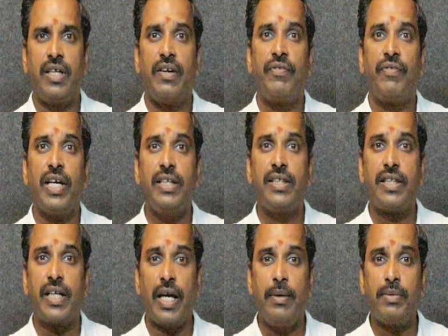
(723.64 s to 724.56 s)

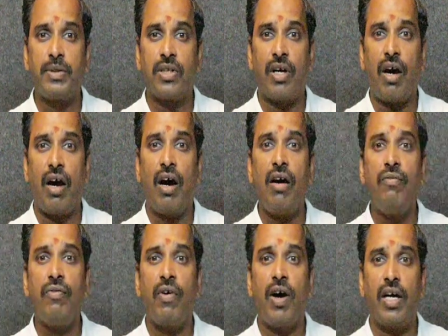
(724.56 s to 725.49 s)
different types
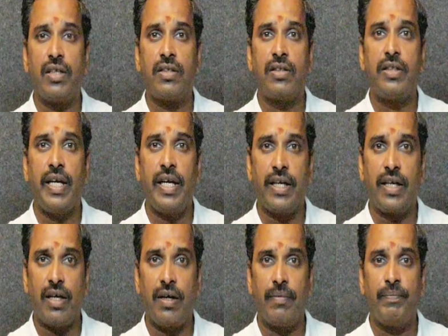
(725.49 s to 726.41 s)
of what?
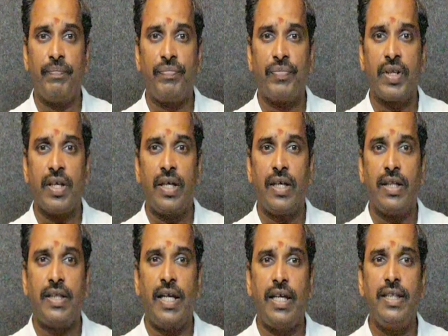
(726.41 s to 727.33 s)
Data.
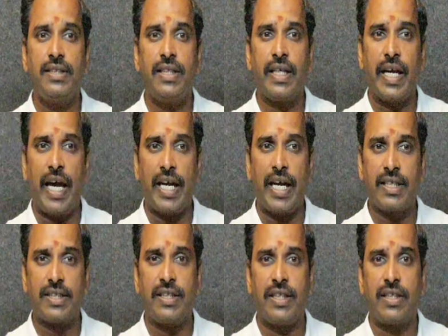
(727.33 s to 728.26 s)
That is a
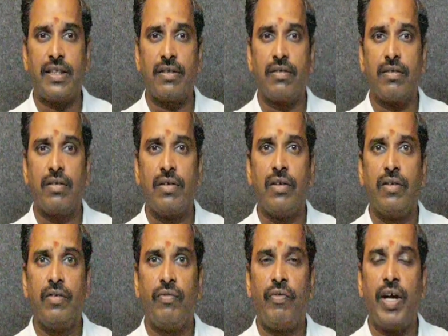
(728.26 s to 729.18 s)
characteristic.
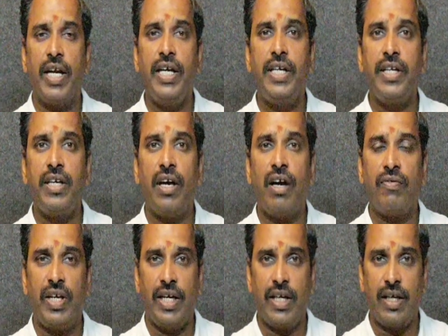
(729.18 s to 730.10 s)
Variety
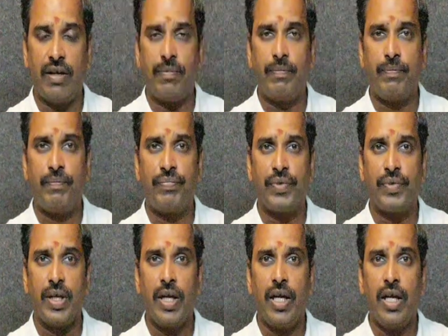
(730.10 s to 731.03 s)
of data.
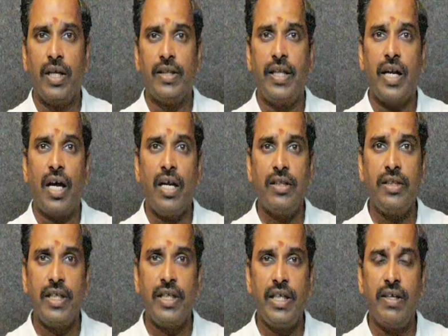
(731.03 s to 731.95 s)
There are
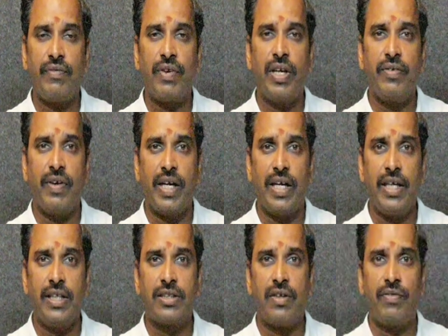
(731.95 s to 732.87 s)
three different
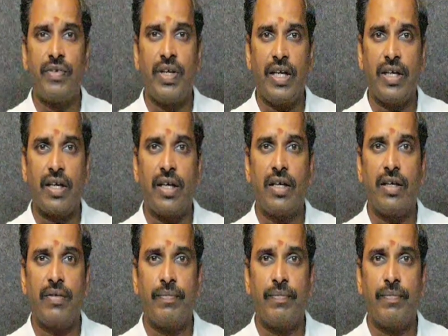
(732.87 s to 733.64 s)
varieties of data.